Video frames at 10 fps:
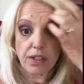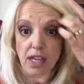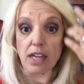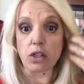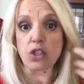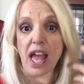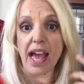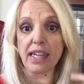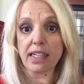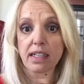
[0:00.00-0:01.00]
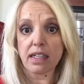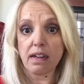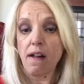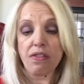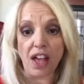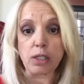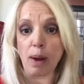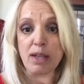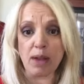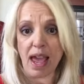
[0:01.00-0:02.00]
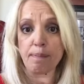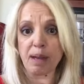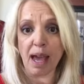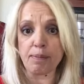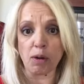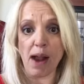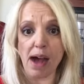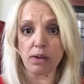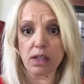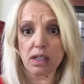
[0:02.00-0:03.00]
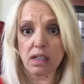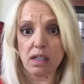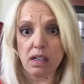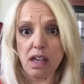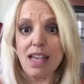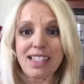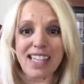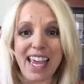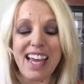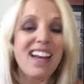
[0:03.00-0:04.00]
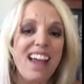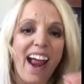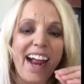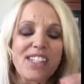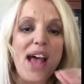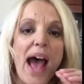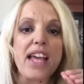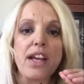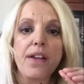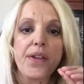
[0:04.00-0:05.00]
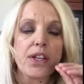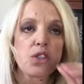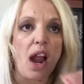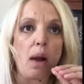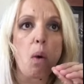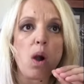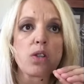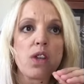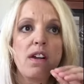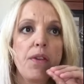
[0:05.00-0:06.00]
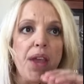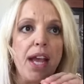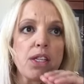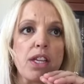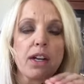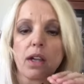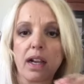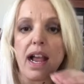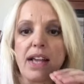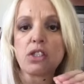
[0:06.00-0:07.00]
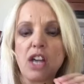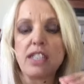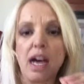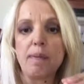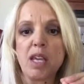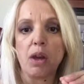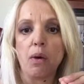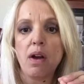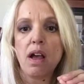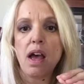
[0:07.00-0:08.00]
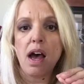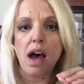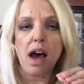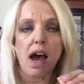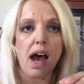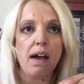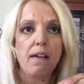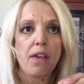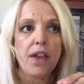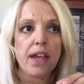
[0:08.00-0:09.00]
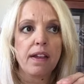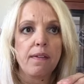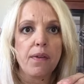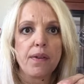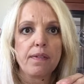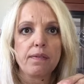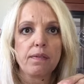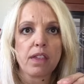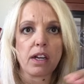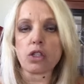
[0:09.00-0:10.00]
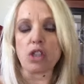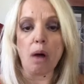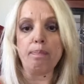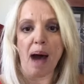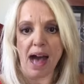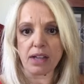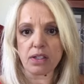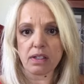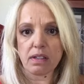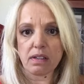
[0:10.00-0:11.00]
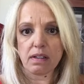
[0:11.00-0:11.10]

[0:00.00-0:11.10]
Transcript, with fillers: Do you understand? That's why you can't be kept around. See, it's not Star Wars isn't your little SJW uh, little soapbox.